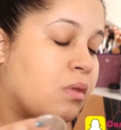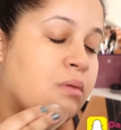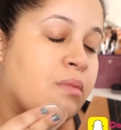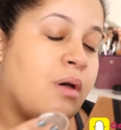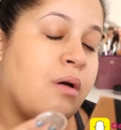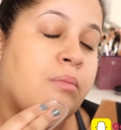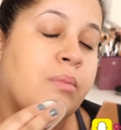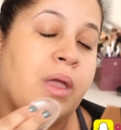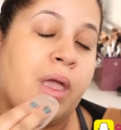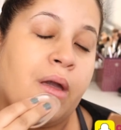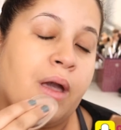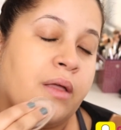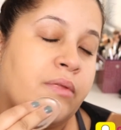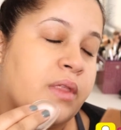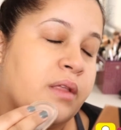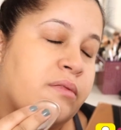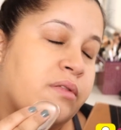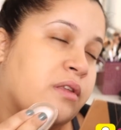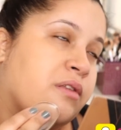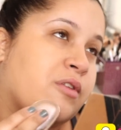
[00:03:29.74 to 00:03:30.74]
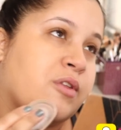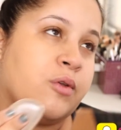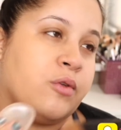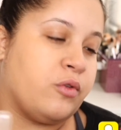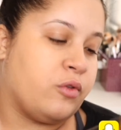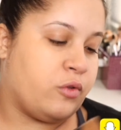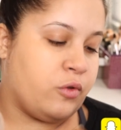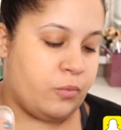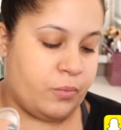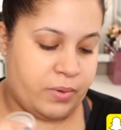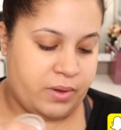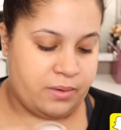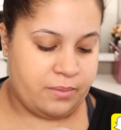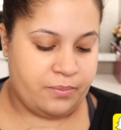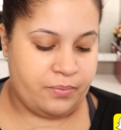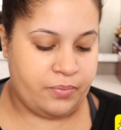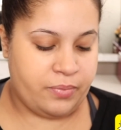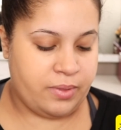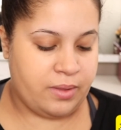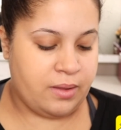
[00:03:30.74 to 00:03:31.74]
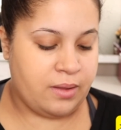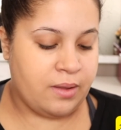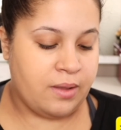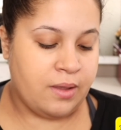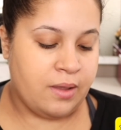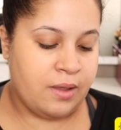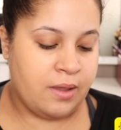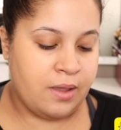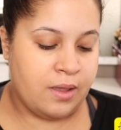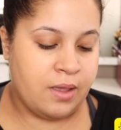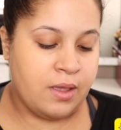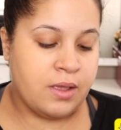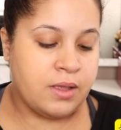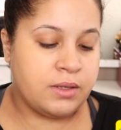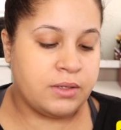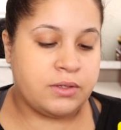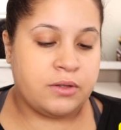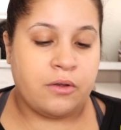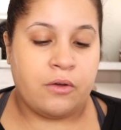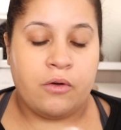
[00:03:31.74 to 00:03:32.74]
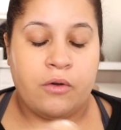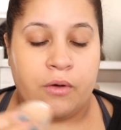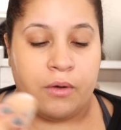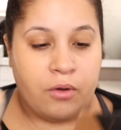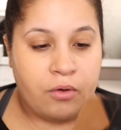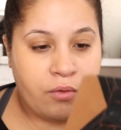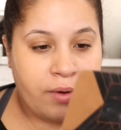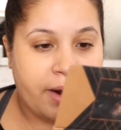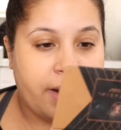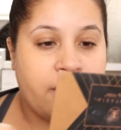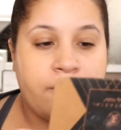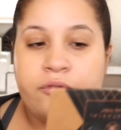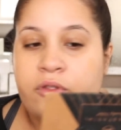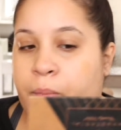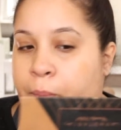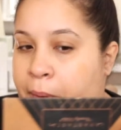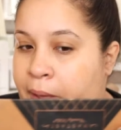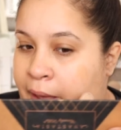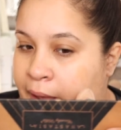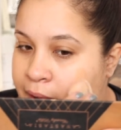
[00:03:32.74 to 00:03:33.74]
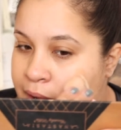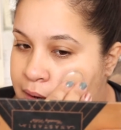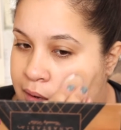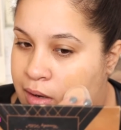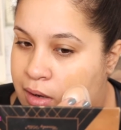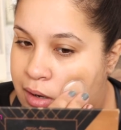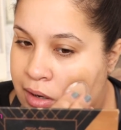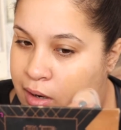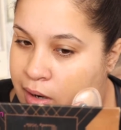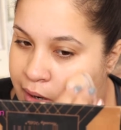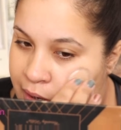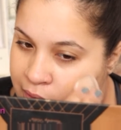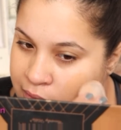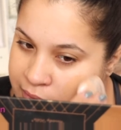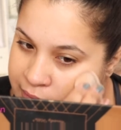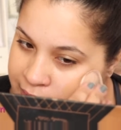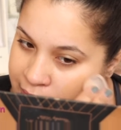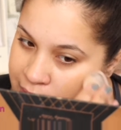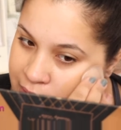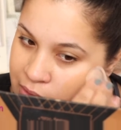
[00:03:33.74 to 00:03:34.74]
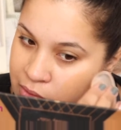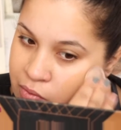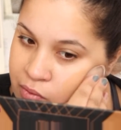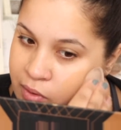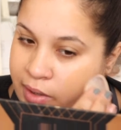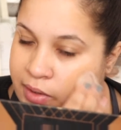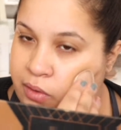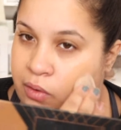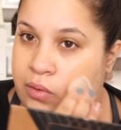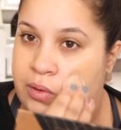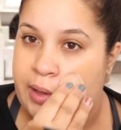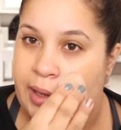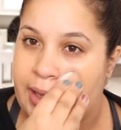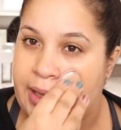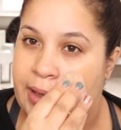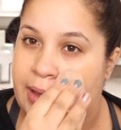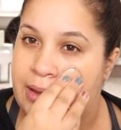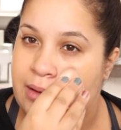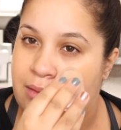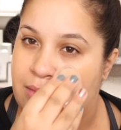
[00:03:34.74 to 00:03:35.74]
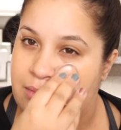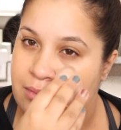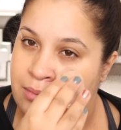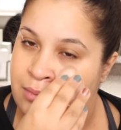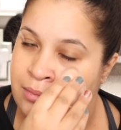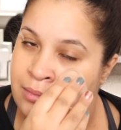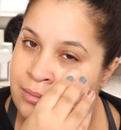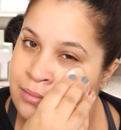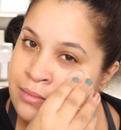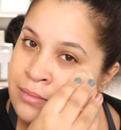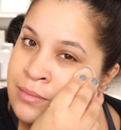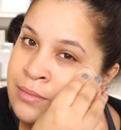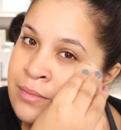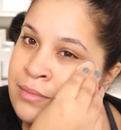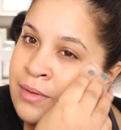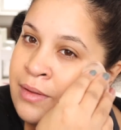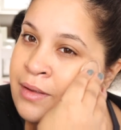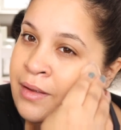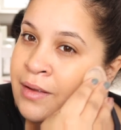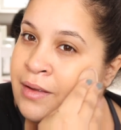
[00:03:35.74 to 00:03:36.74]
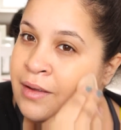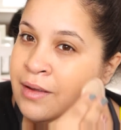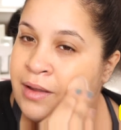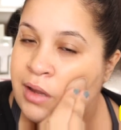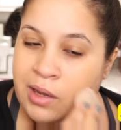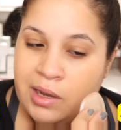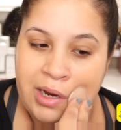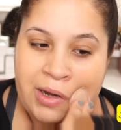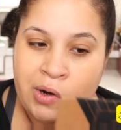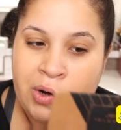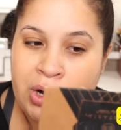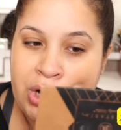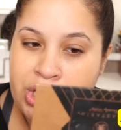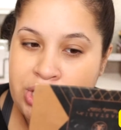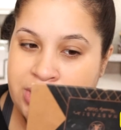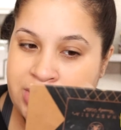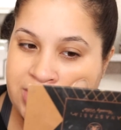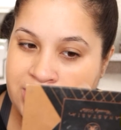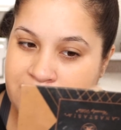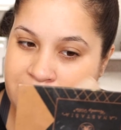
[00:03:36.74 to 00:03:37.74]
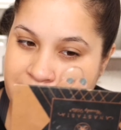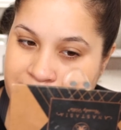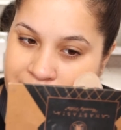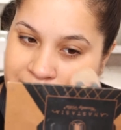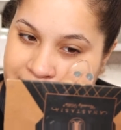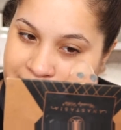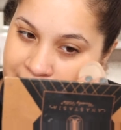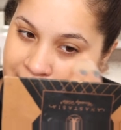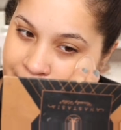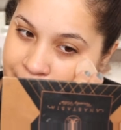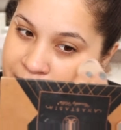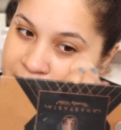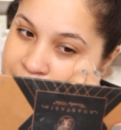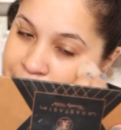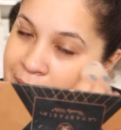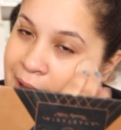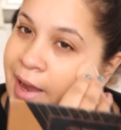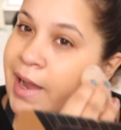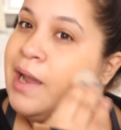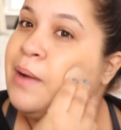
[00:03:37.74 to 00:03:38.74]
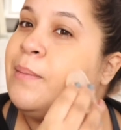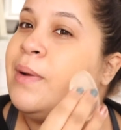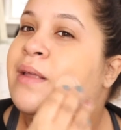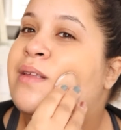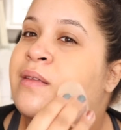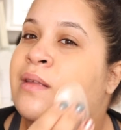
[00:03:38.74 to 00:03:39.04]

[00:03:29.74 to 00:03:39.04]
Oh my god, this is so stupid. So right off the bat, I'll tell you, I don't like it. It hurts. It's like I'm smacking